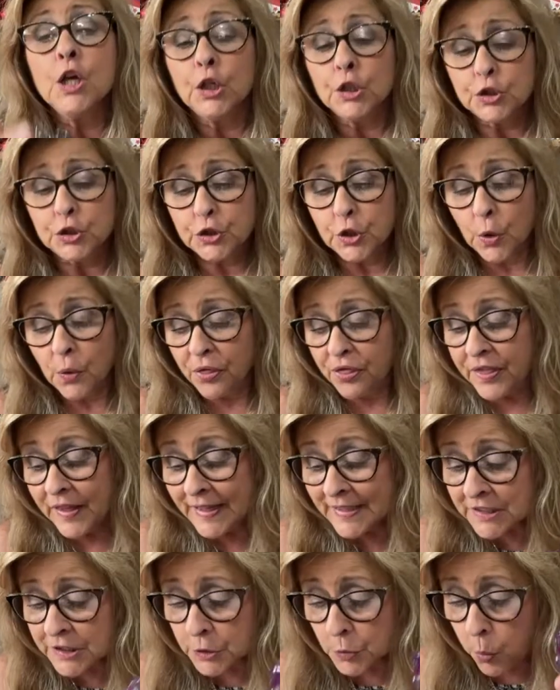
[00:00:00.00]
So
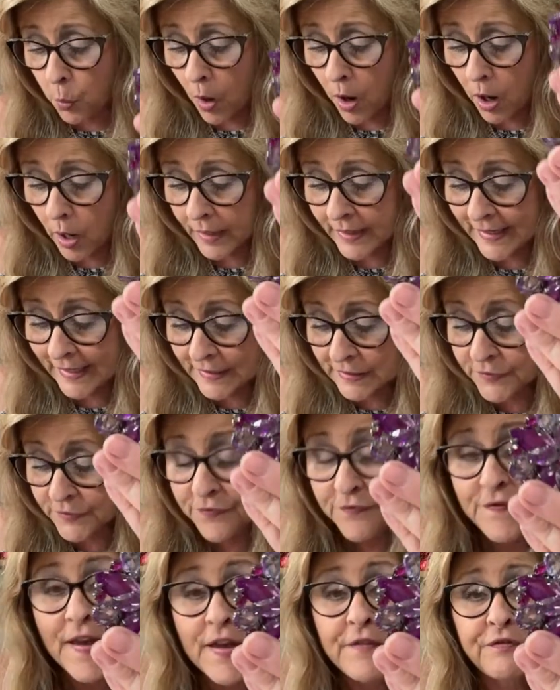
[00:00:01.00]
this one is
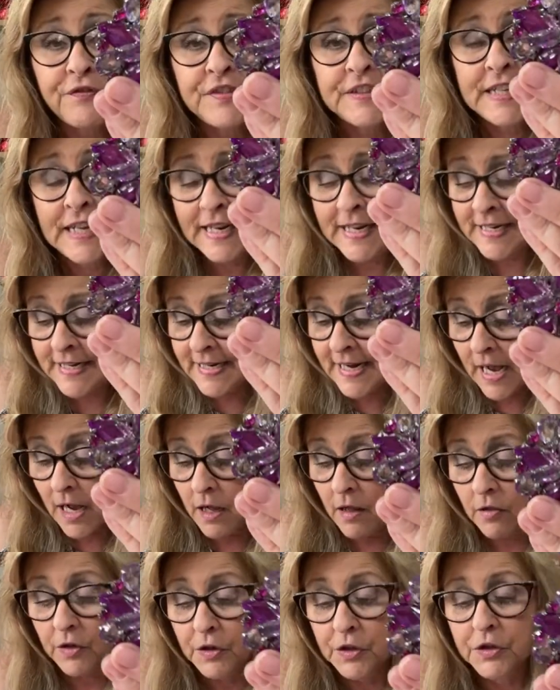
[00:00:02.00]

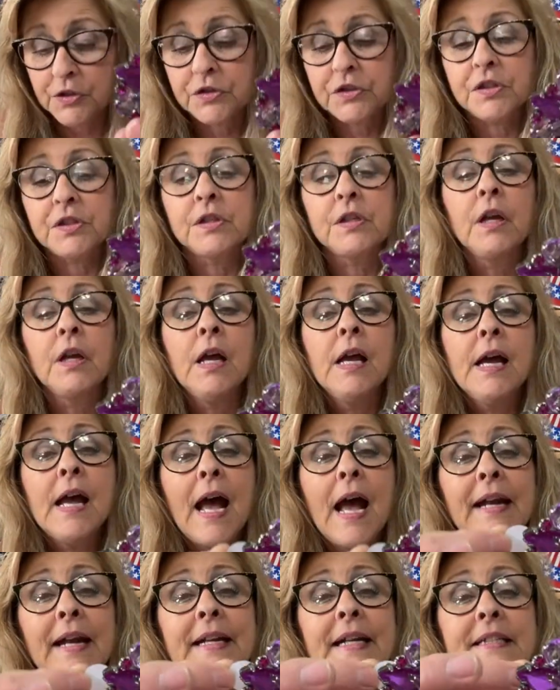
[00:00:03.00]
$15
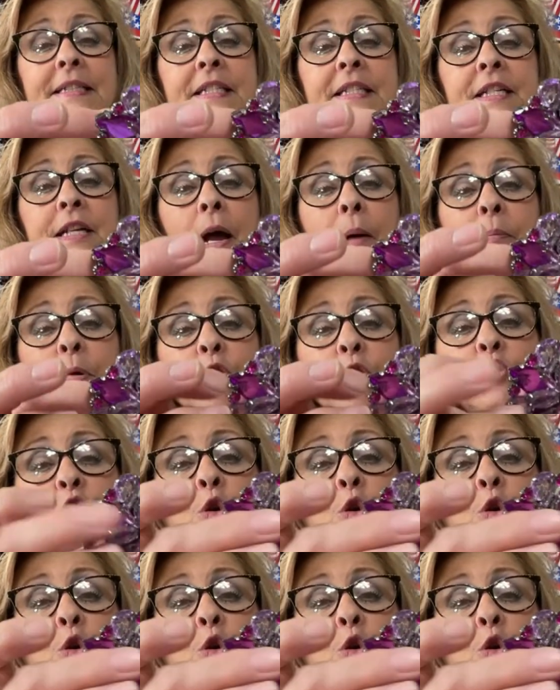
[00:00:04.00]
and it's number